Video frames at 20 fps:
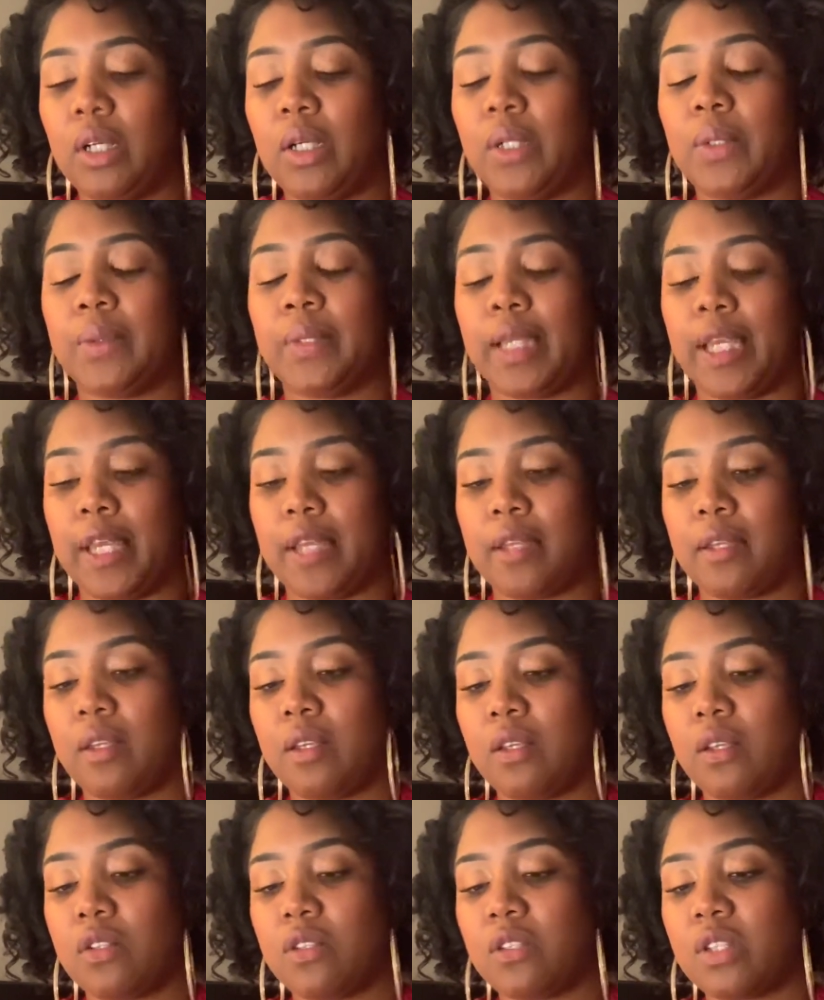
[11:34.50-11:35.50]
Okay,
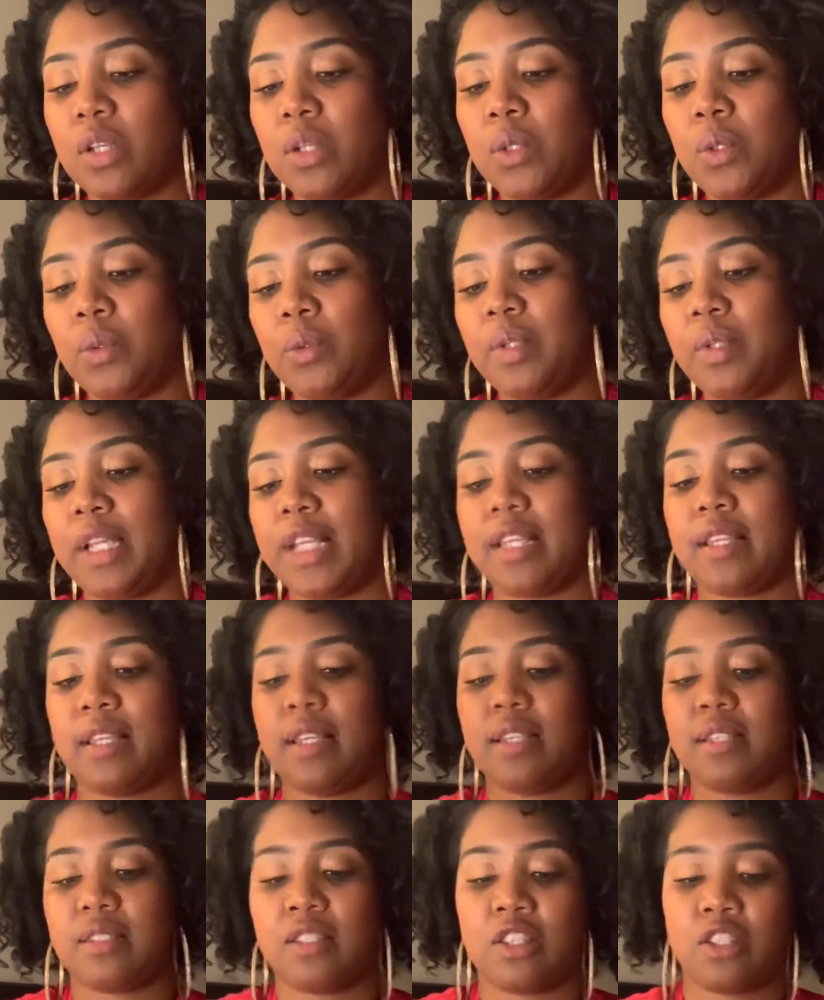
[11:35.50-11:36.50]
so it
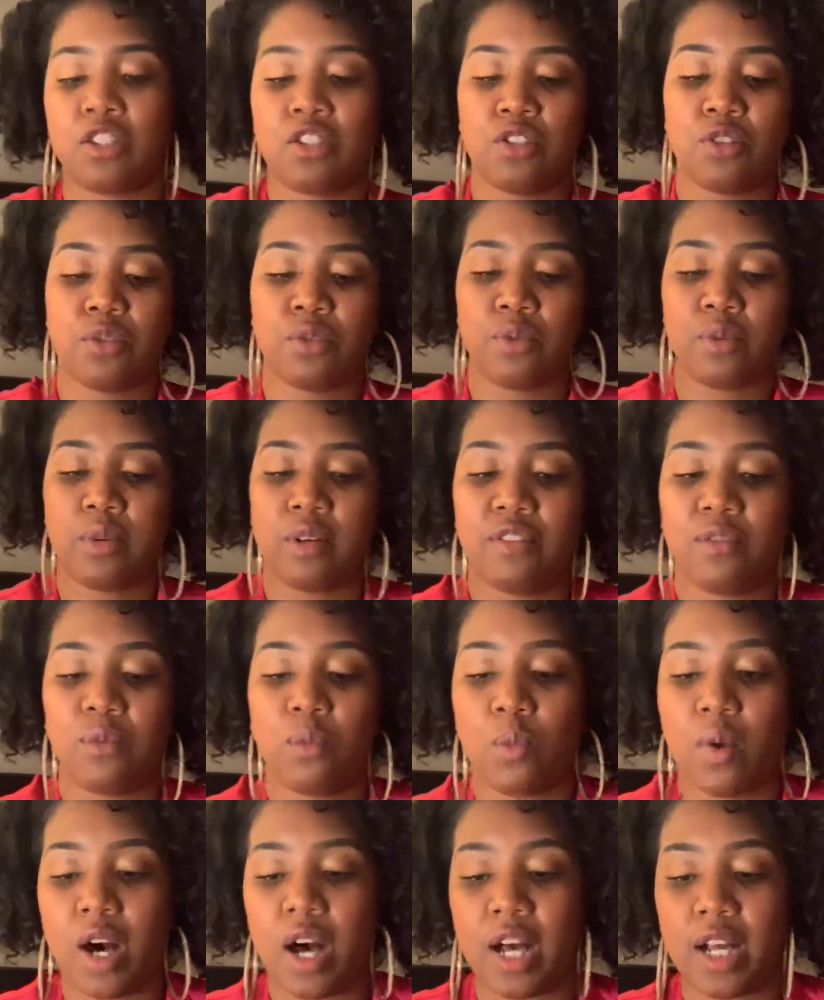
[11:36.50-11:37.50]
is the 2
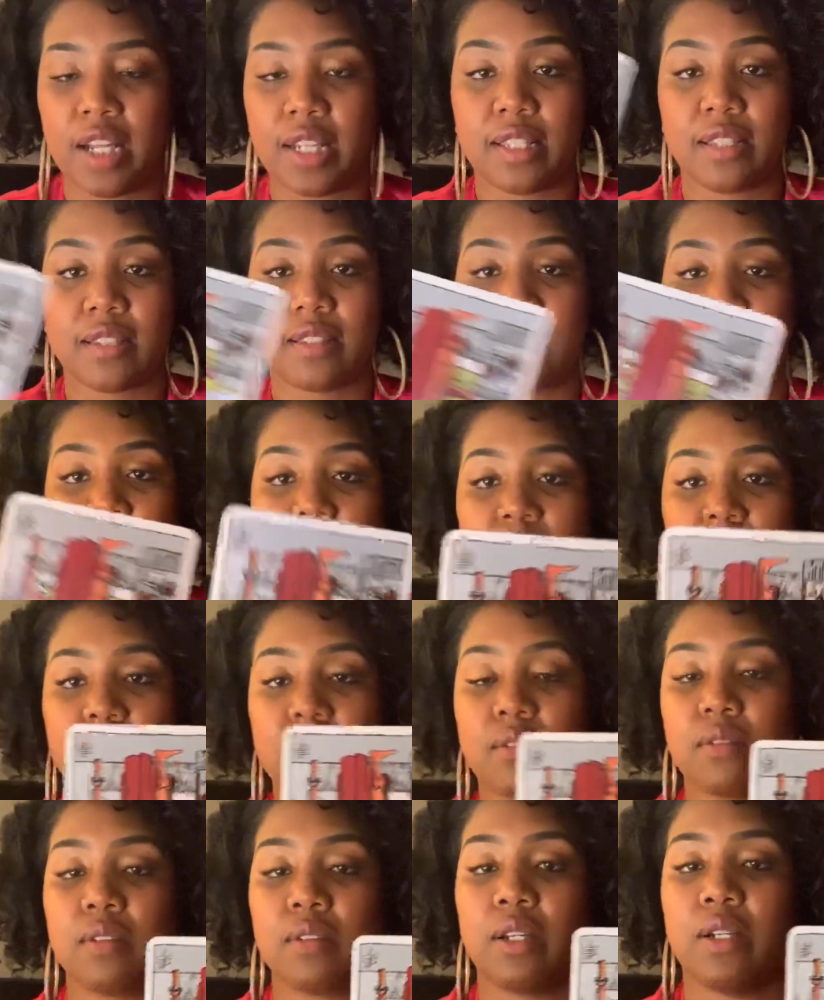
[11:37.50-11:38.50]
of Wands.
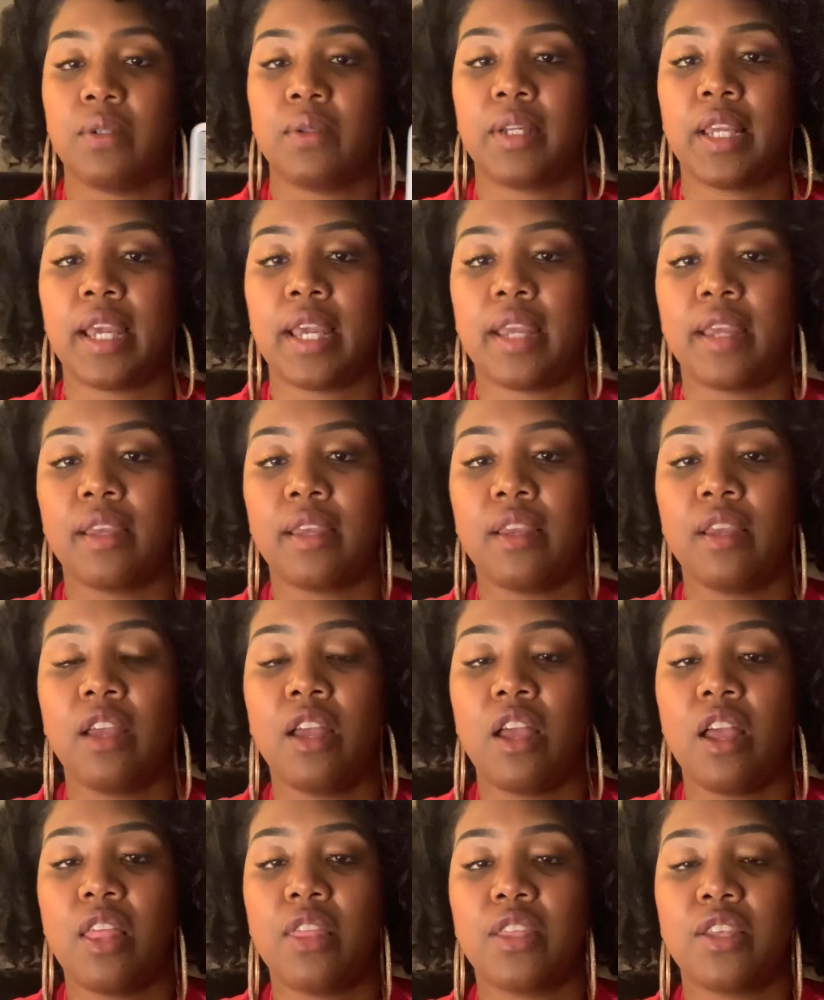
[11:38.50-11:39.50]
Okay,
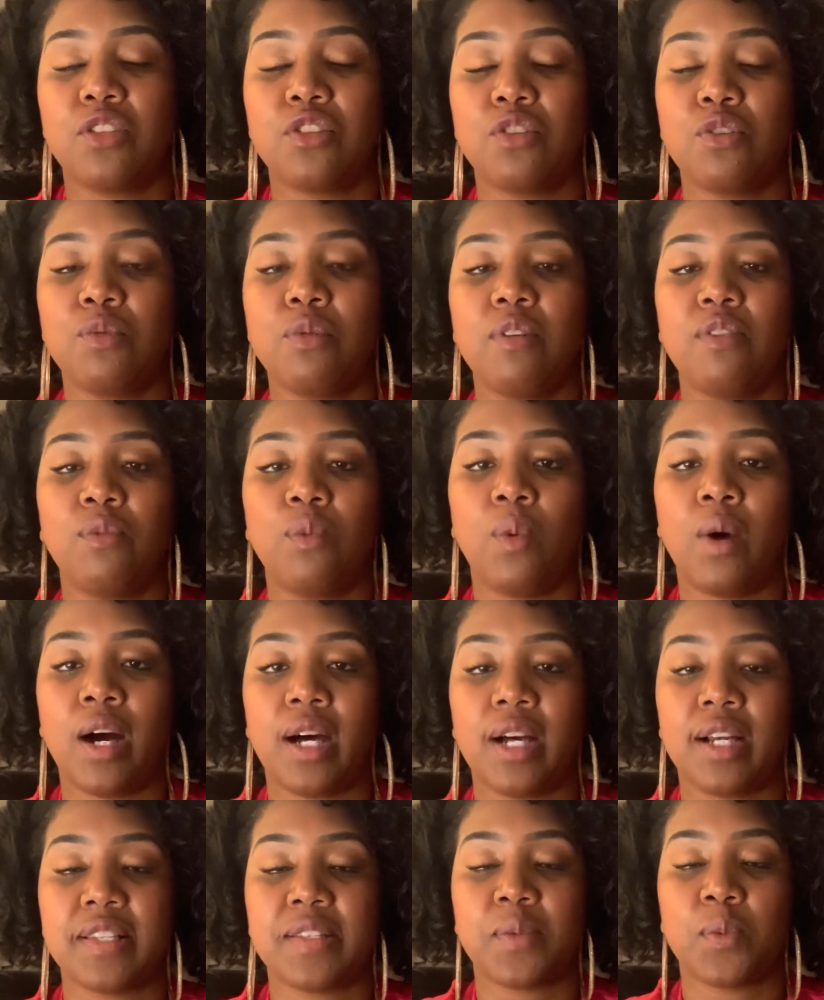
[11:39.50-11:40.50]
the 2 of
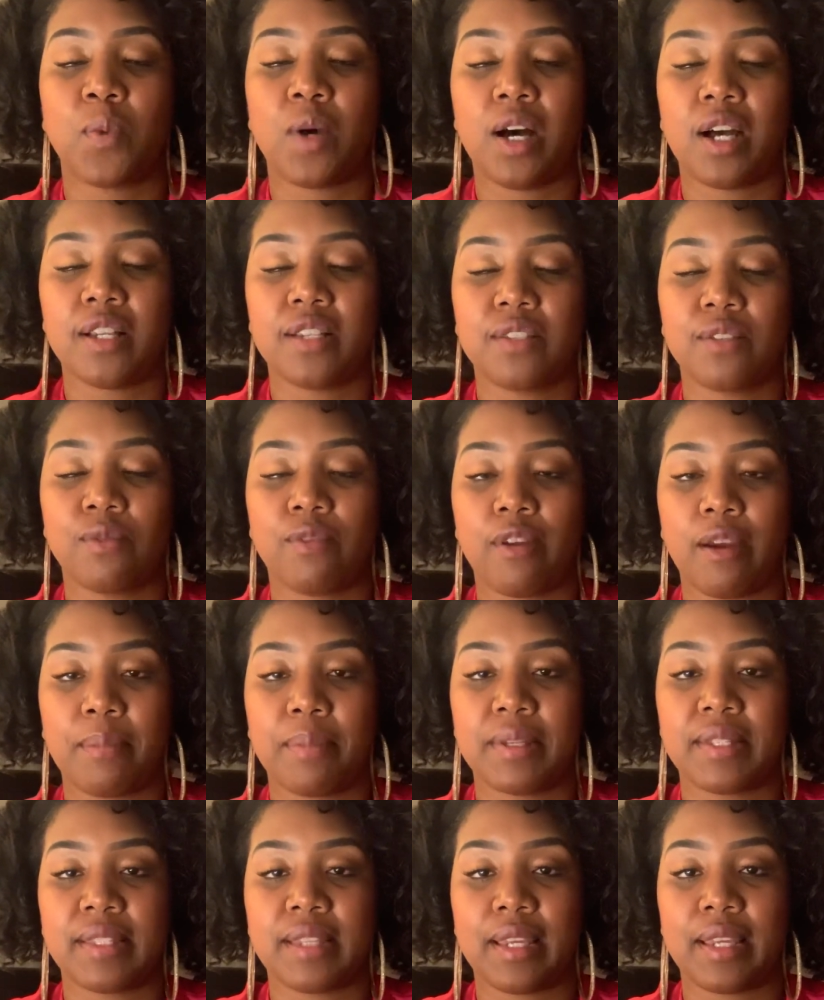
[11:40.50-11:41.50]
Wands, wands
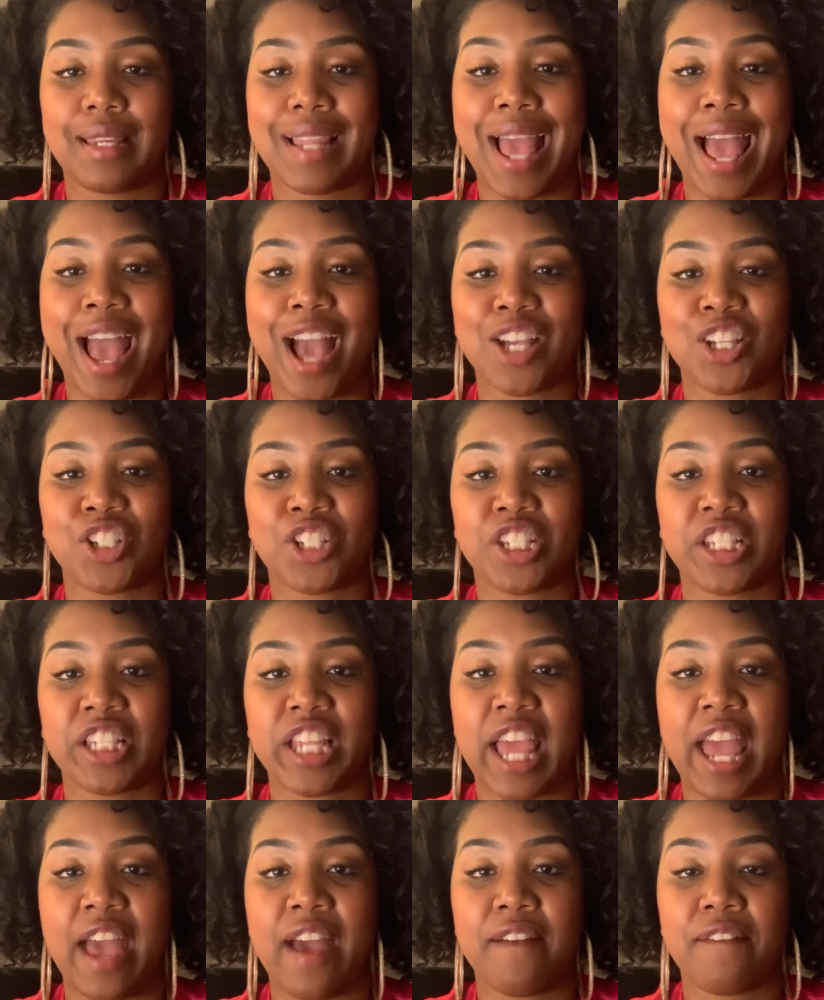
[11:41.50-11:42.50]
represent
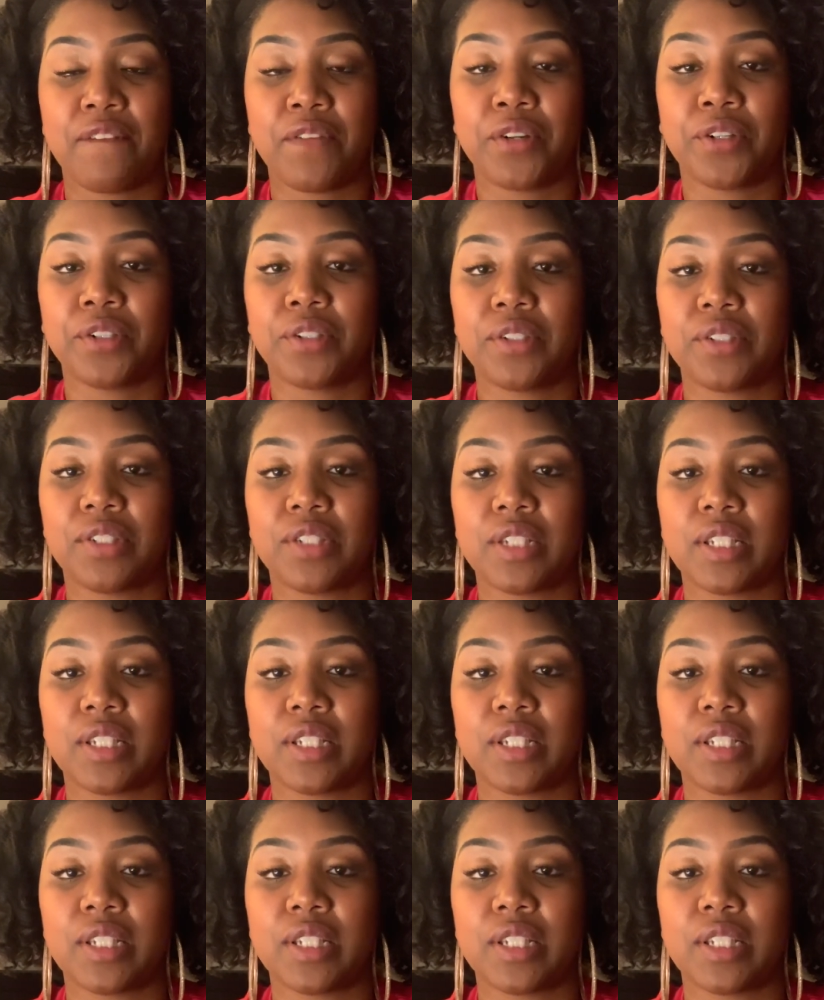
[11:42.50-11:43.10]
action, effort.